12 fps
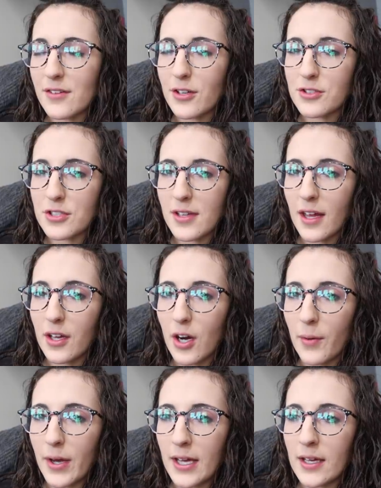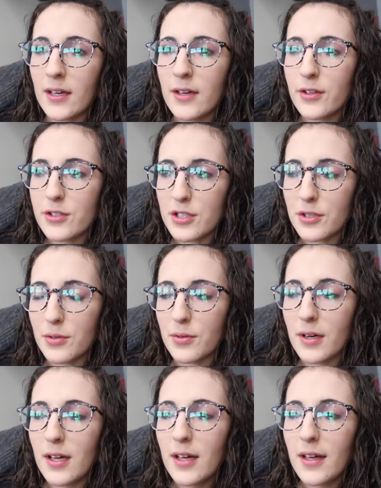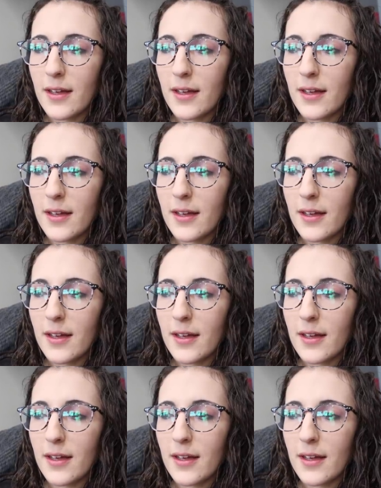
is her just like going to